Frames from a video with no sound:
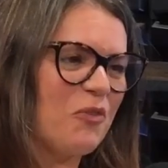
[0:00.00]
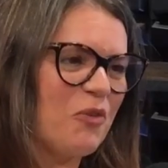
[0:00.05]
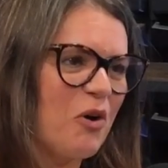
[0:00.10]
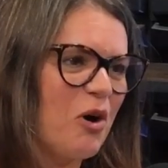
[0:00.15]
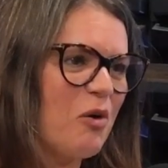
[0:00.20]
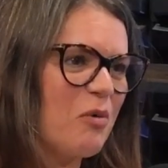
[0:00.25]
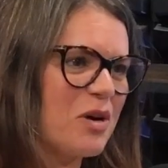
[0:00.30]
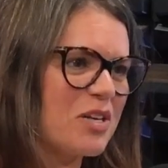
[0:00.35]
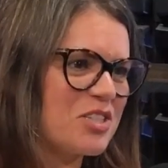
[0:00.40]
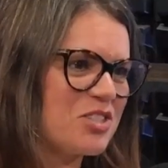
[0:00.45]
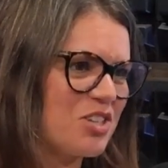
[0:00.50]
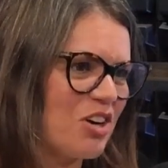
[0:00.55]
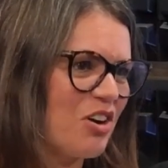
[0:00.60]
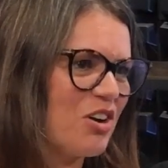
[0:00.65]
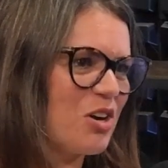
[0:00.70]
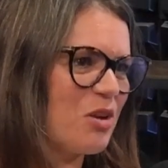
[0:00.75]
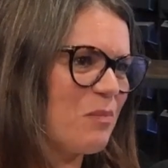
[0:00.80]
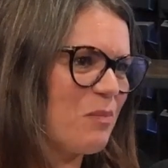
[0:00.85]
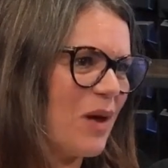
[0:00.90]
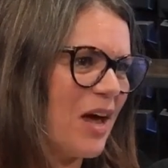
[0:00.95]
Before we
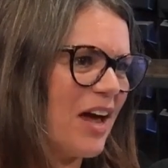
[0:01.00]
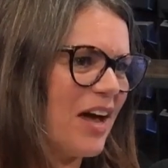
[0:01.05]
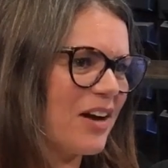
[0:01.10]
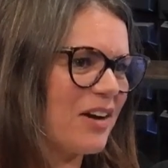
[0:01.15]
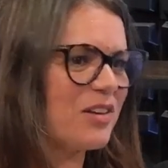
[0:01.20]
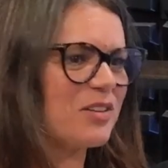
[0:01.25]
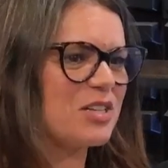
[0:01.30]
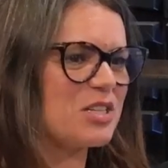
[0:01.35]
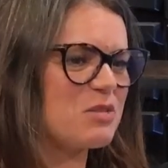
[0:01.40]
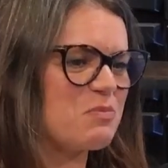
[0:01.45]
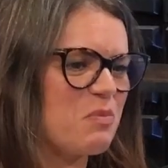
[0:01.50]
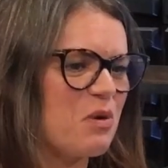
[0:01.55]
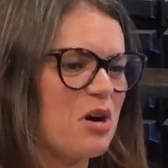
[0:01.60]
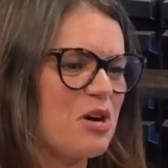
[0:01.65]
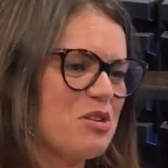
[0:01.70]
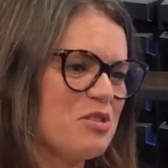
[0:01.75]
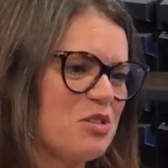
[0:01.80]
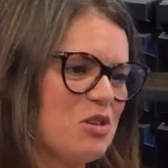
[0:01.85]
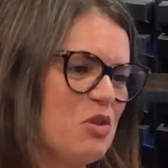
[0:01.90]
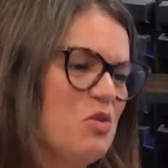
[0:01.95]
started back on this
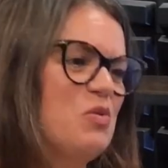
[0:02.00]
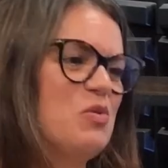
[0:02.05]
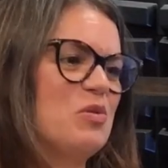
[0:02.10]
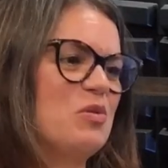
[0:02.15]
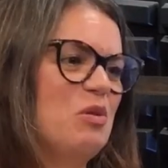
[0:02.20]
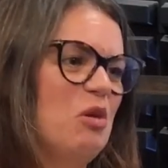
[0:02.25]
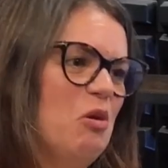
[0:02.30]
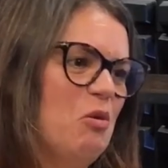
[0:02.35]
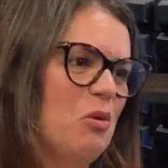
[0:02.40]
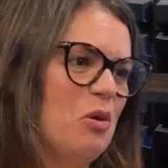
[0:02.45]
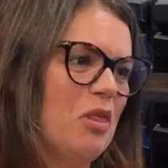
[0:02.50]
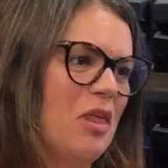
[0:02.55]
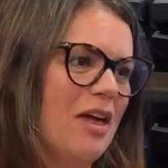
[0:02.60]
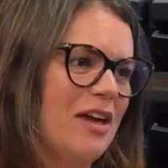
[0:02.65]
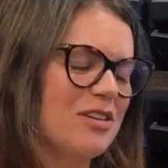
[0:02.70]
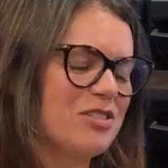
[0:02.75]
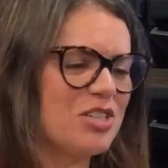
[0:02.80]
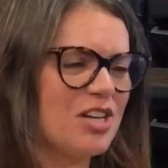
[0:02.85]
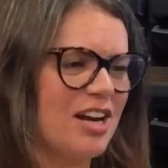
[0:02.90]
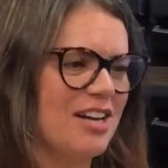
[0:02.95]
part 2, you were
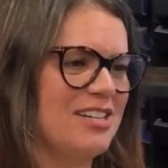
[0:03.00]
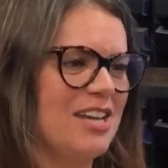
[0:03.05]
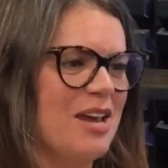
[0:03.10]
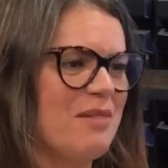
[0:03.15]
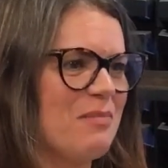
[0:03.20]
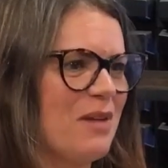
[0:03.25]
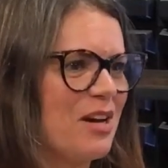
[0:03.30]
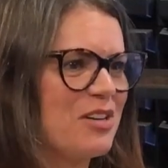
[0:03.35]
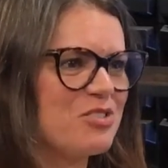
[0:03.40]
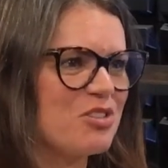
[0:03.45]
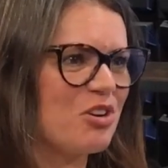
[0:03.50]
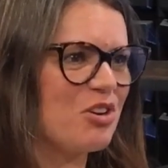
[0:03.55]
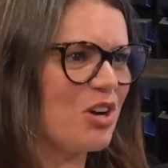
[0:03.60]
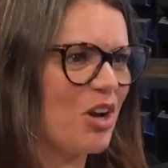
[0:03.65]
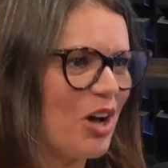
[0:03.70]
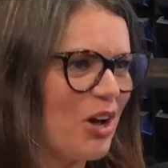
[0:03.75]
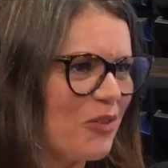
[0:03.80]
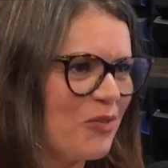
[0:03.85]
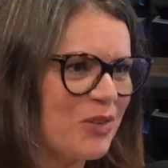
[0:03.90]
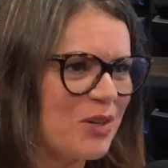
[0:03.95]
like, should I take my shirt
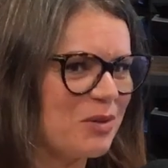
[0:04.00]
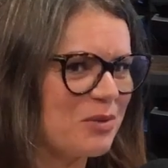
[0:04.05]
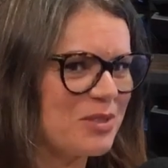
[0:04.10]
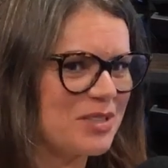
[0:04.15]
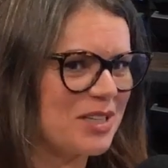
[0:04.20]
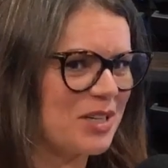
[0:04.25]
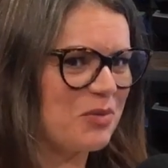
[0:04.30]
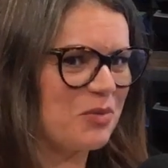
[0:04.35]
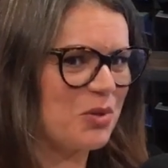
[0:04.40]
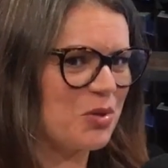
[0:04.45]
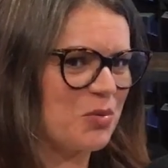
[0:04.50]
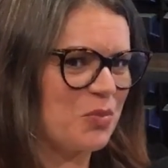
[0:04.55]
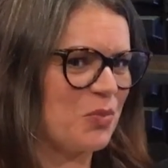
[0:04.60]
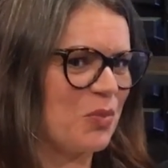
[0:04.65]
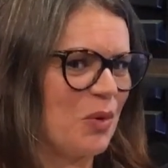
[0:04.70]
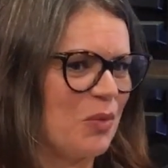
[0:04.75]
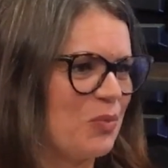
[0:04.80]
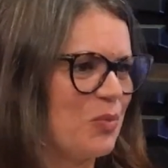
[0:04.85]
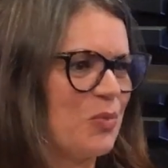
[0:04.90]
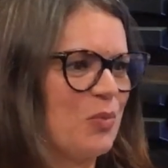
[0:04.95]
off? And I was like,
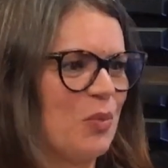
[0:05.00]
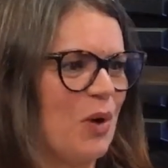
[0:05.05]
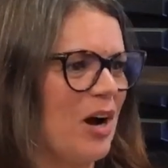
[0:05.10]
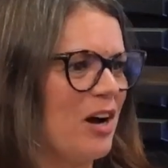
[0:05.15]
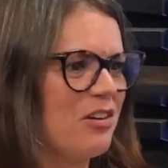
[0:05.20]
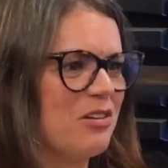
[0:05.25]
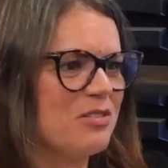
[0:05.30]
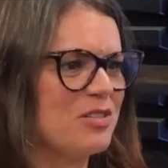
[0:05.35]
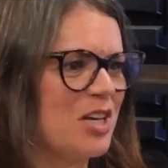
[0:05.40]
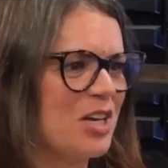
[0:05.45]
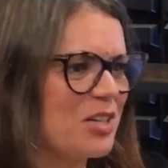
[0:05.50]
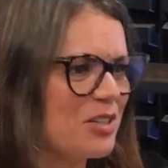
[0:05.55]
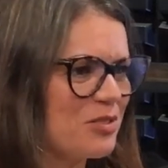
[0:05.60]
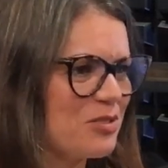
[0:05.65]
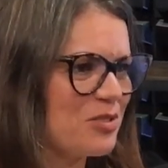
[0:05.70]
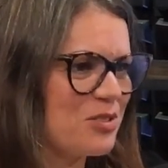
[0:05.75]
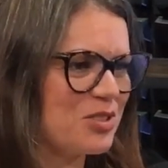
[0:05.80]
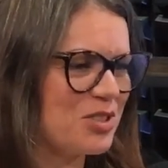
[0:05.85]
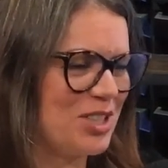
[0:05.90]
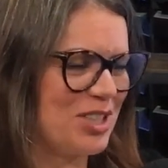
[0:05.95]
why are you taking
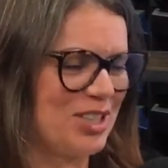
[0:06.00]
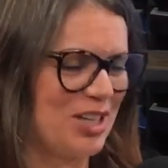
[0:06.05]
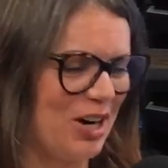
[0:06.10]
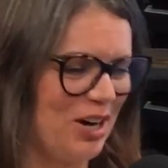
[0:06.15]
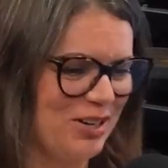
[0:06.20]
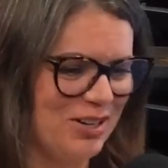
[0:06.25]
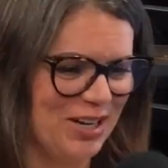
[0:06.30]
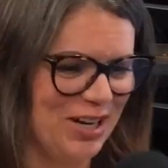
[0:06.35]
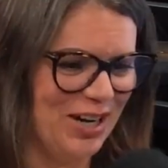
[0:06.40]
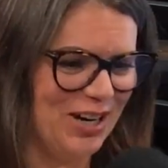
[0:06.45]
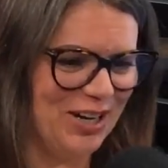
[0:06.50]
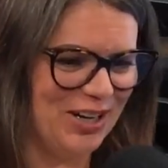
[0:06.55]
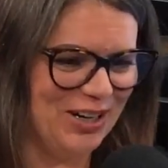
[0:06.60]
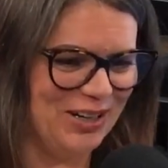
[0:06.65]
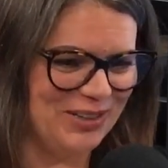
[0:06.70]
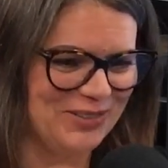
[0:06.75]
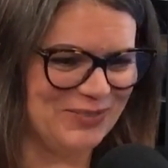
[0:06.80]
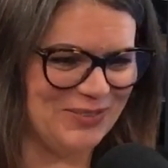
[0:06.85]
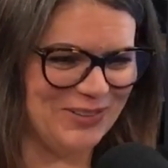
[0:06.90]
your shirt off?